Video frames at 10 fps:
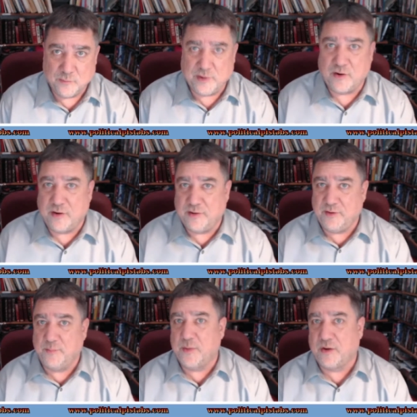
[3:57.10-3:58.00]
regarding
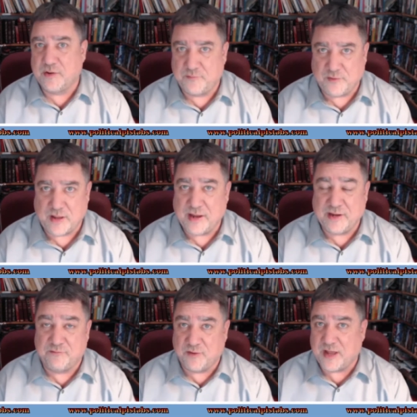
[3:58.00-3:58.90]
the American flag
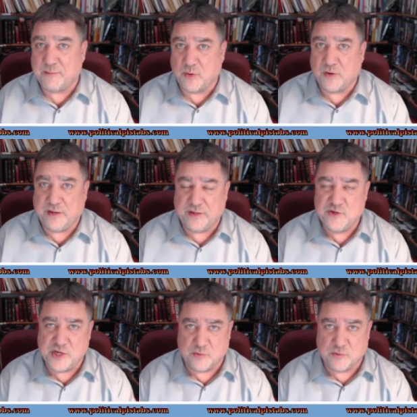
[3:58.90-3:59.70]
and flag burning in